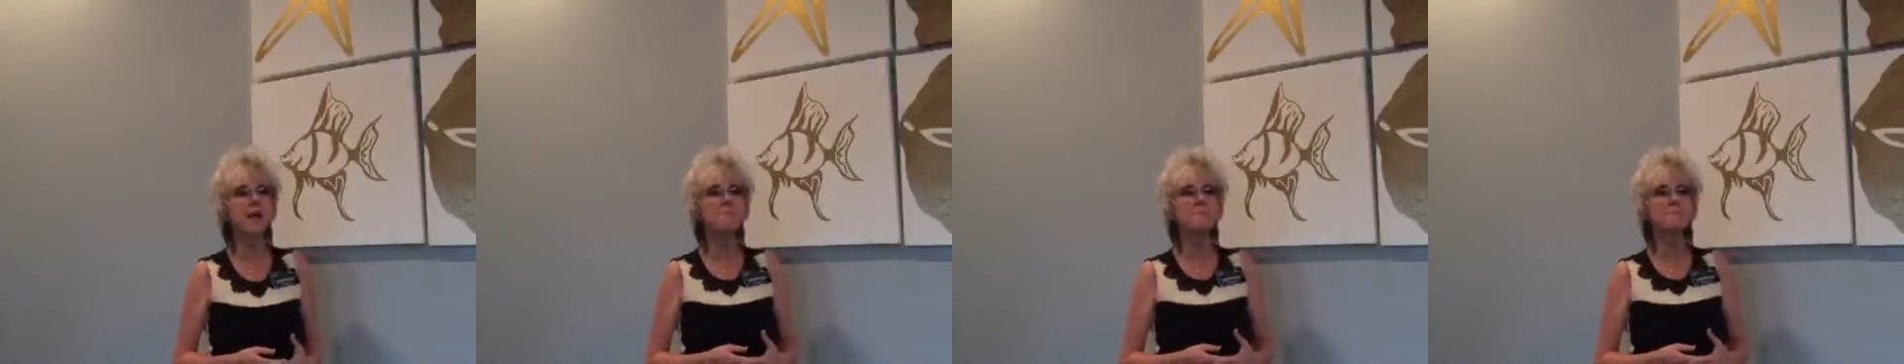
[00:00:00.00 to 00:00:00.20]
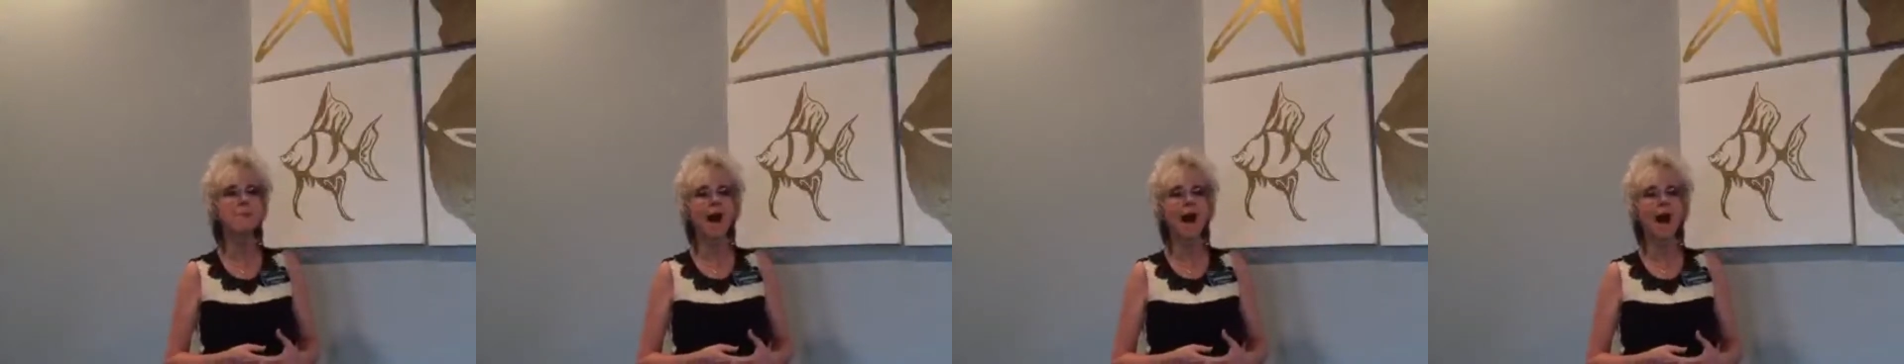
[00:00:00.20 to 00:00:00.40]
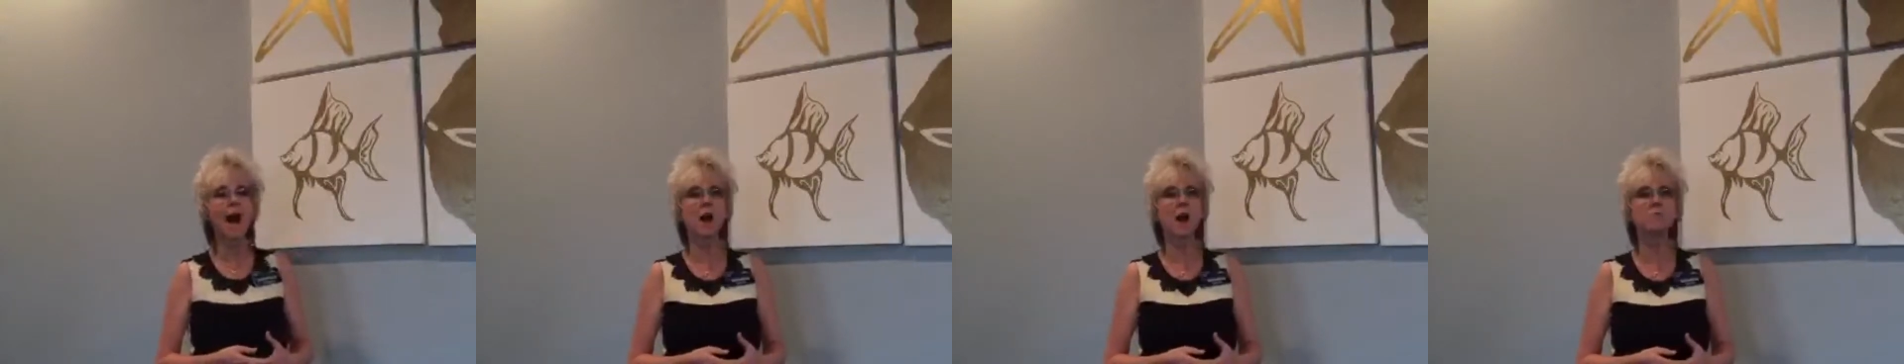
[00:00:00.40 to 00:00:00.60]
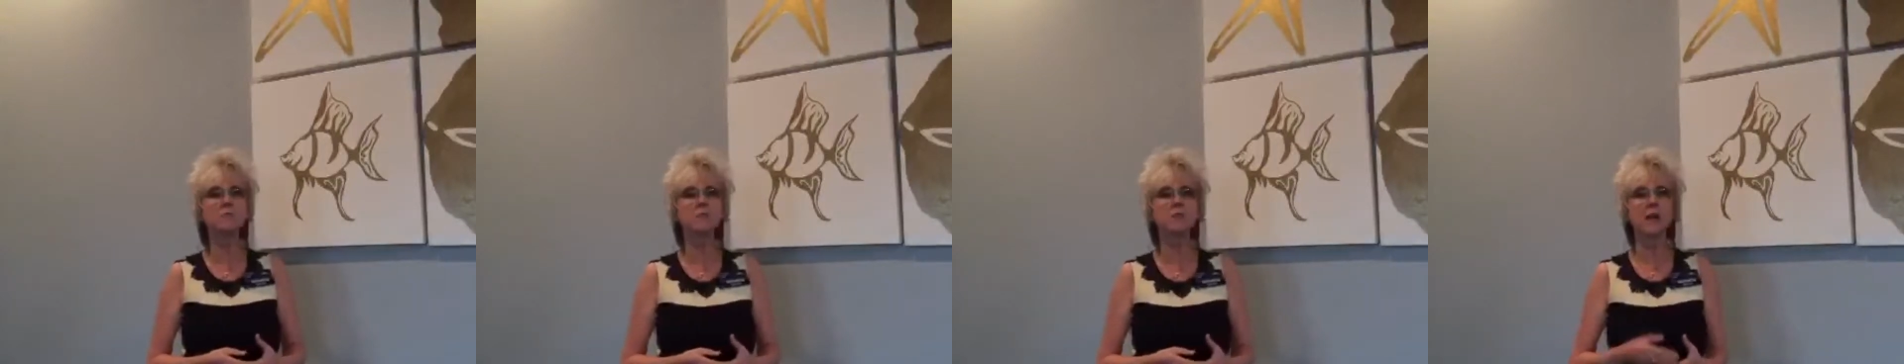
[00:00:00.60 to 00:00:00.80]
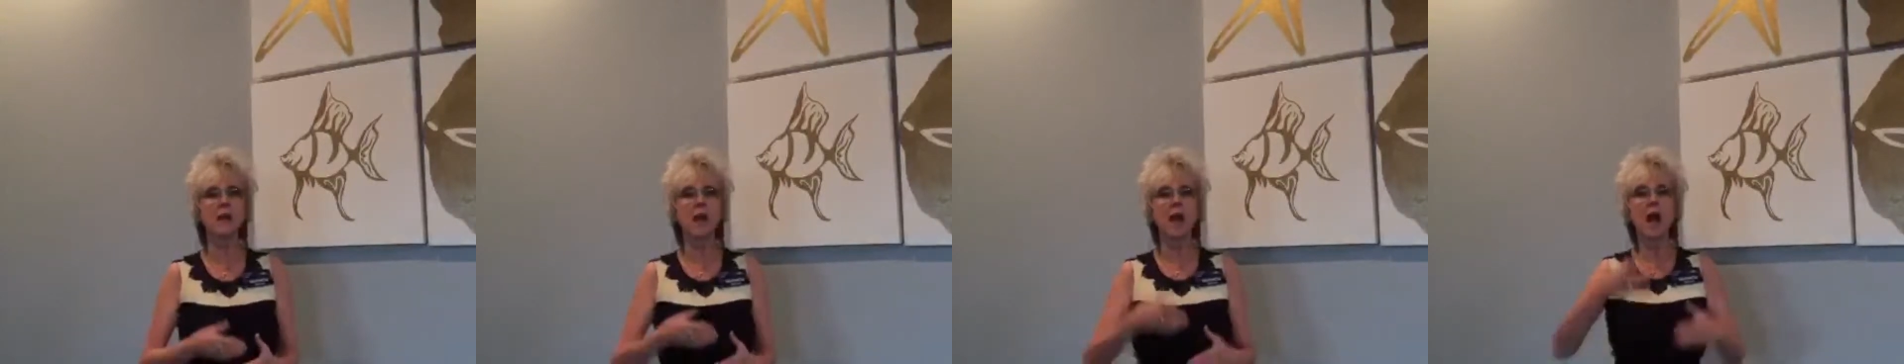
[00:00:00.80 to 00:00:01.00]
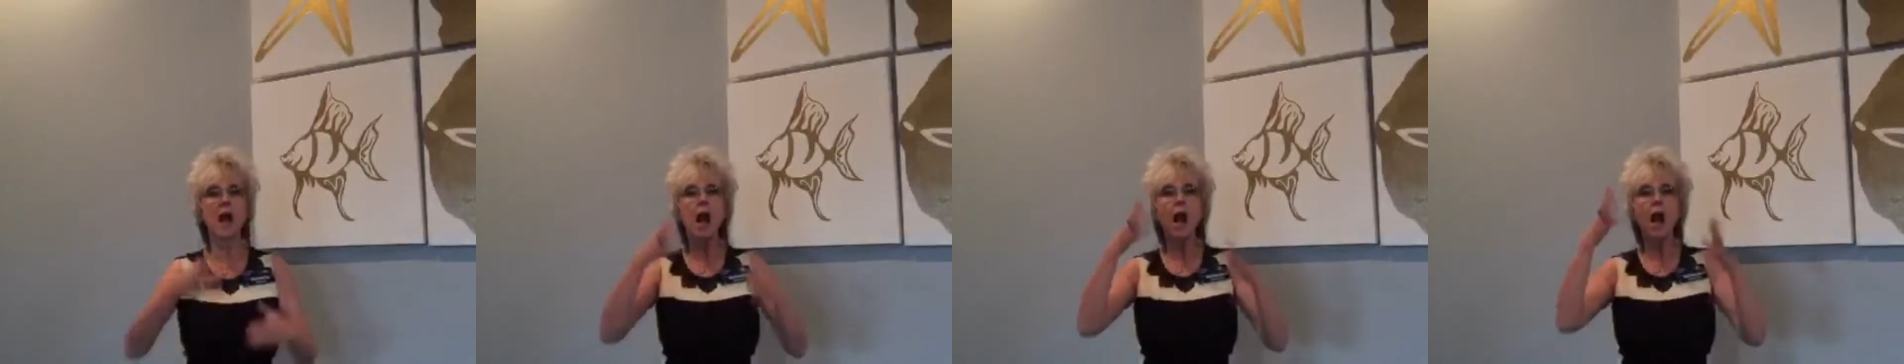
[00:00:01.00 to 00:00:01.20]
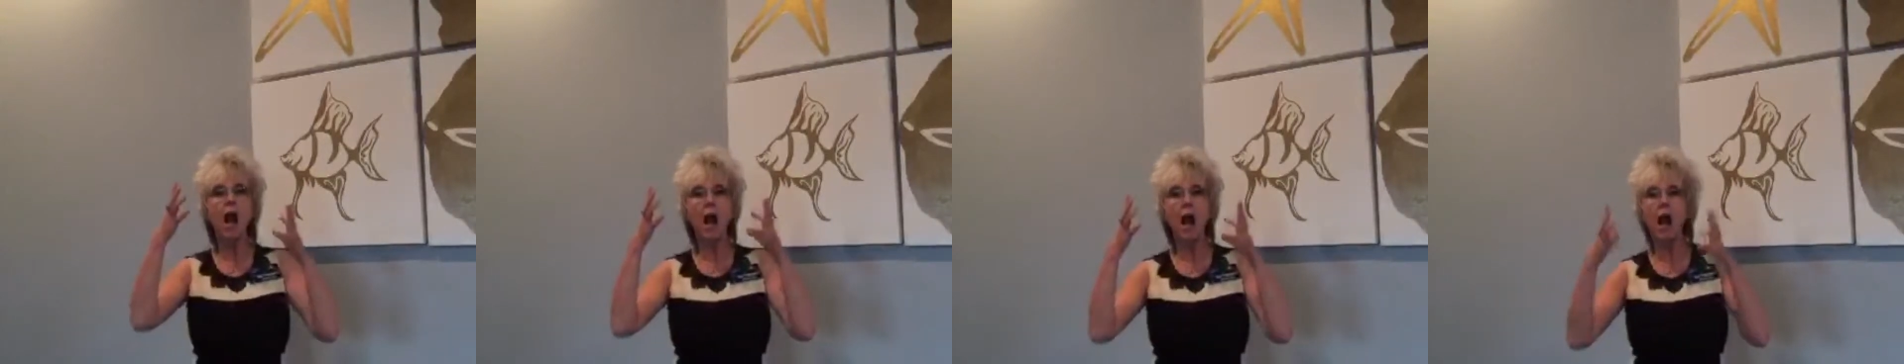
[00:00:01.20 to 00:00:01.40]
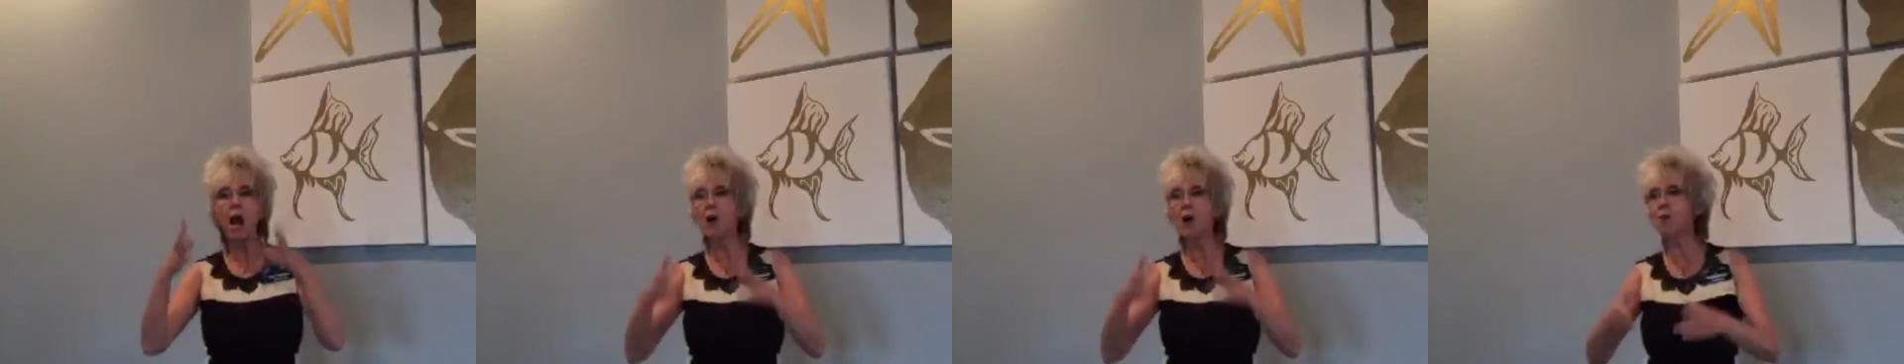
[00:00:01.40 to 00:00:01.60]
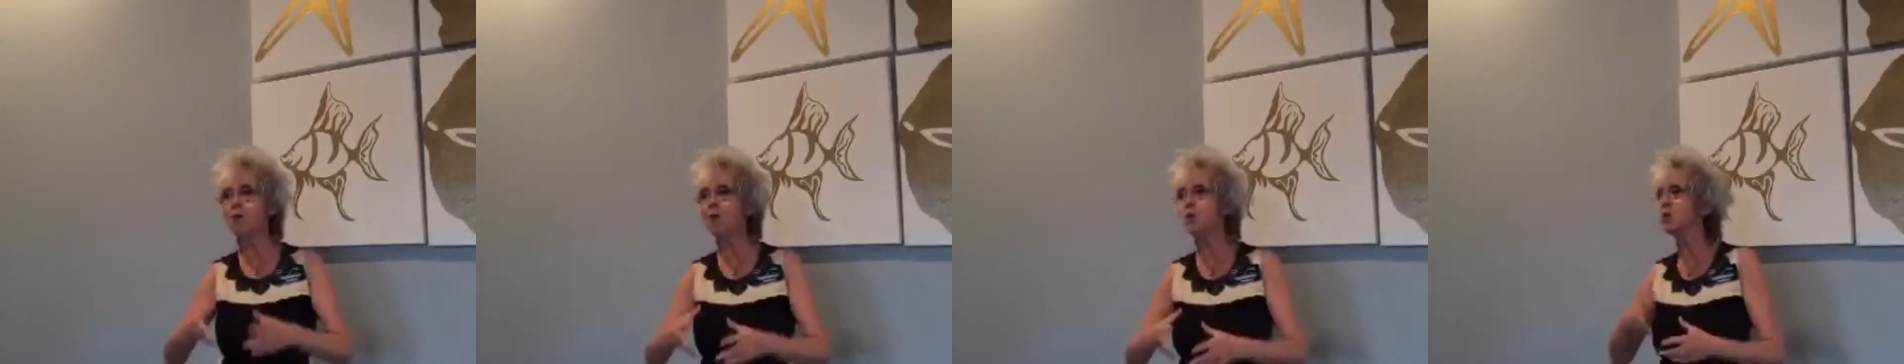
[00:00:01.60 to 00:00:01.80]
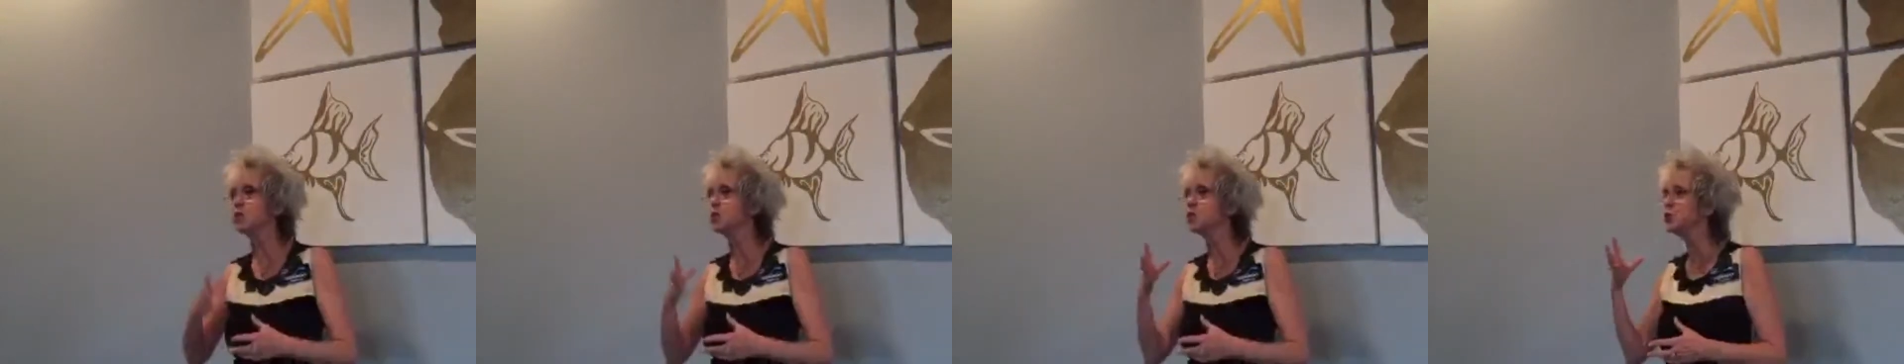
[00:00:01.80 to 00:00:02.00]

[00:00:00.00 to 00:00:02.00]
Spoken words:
about how